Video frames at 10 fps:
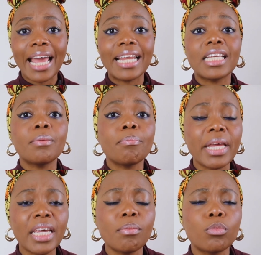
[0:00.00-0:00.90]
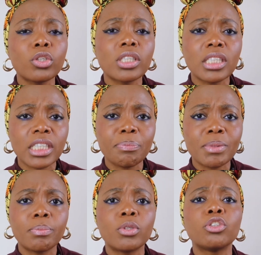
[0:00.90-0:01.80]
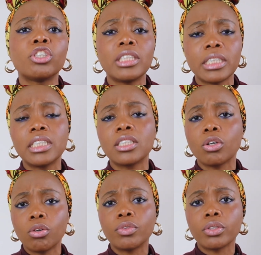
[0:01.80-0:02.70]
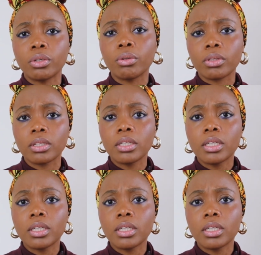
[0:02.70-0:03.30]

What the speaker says: and can make it more susceptible to yeast overgrowth.